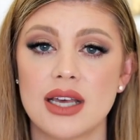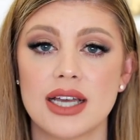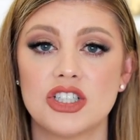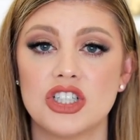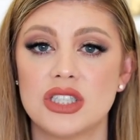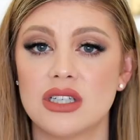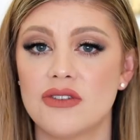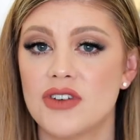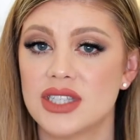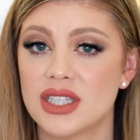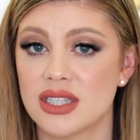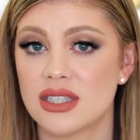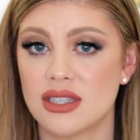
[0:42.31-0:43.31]
Like she still
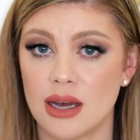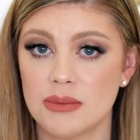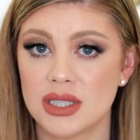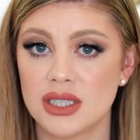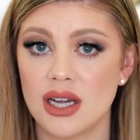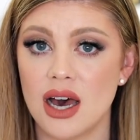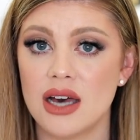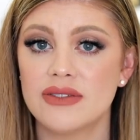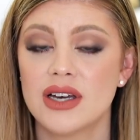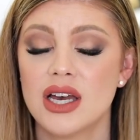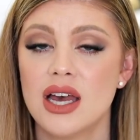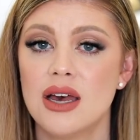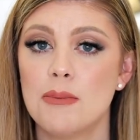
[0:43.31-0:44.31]
fits in some stuff,
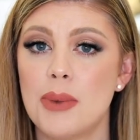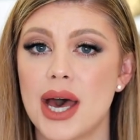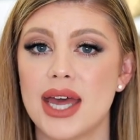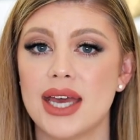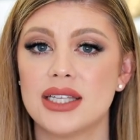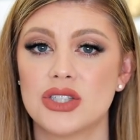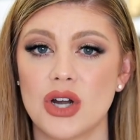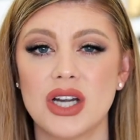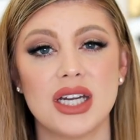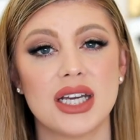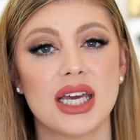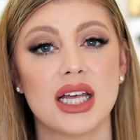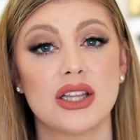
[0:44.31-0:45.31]
but it's
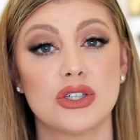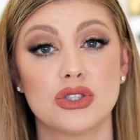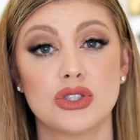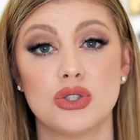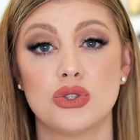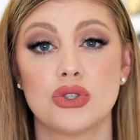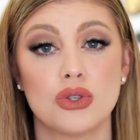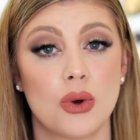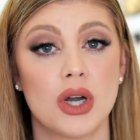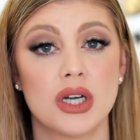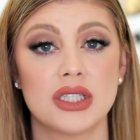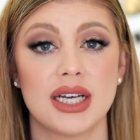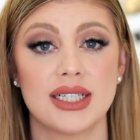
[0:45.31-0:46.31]
starting to get a little too
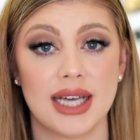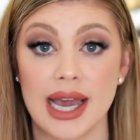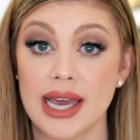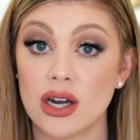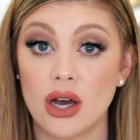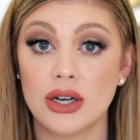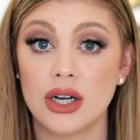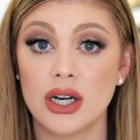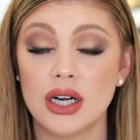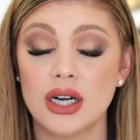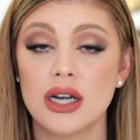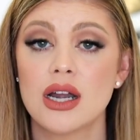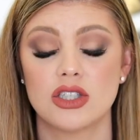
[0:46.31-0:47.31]
short and tight on
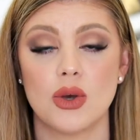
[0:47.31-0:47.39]
her.